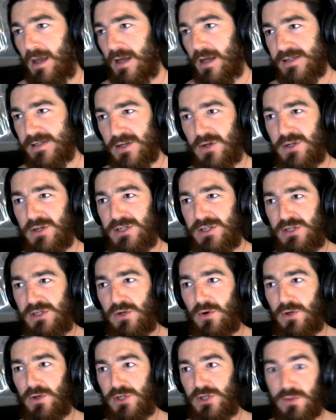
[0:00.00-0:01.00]
As long as
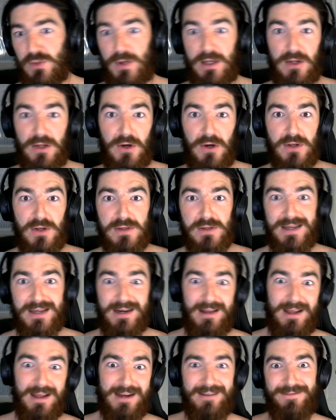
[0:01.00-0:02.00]
you're doing those at
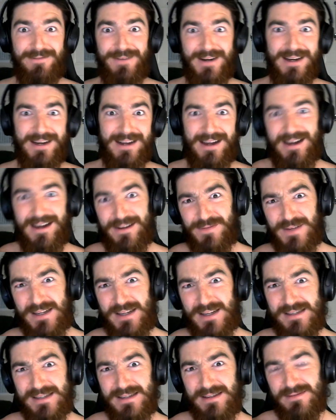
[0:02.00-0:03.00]
like a fucking half
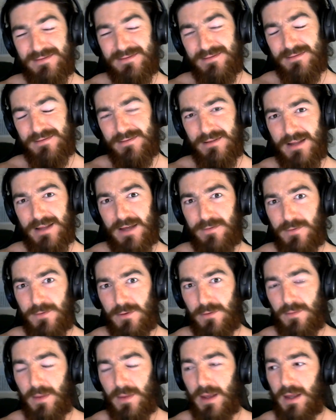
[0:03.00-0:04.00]
decent
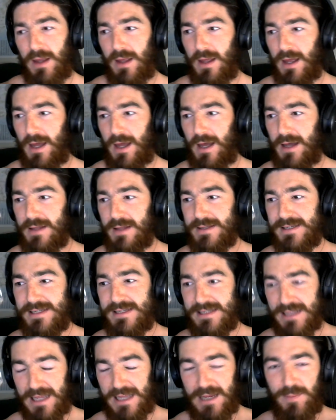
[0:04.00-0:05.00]
level,
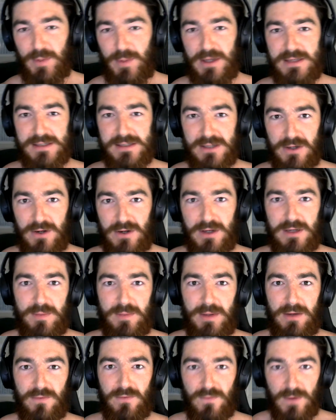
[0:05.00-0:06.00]
sleep is going to
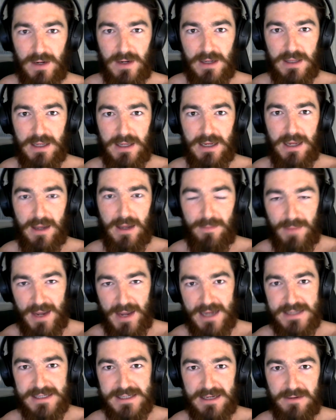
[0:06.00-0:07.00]
be really
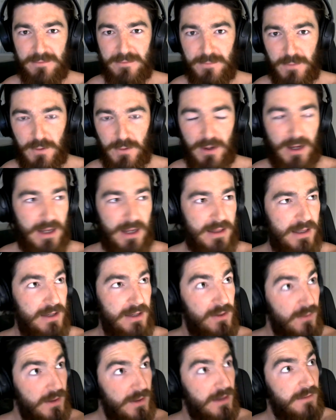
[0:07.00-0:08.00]
amazing for you. And they're
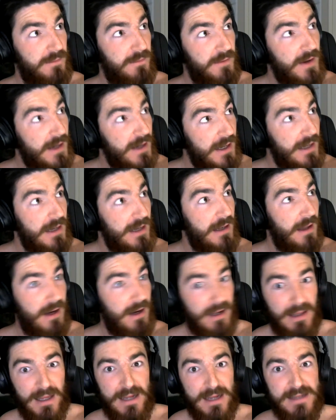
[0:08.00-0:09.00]
doing the fucking
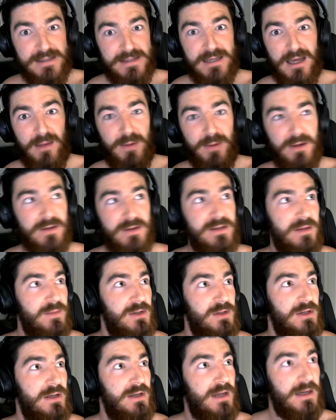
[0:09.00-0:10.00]
like landscaping or some
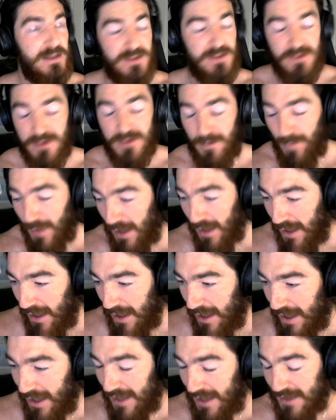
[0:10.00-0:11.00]
shit next door.
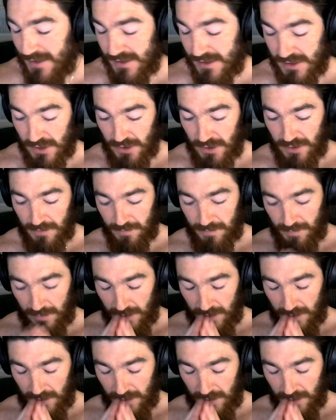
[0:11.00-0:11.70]
So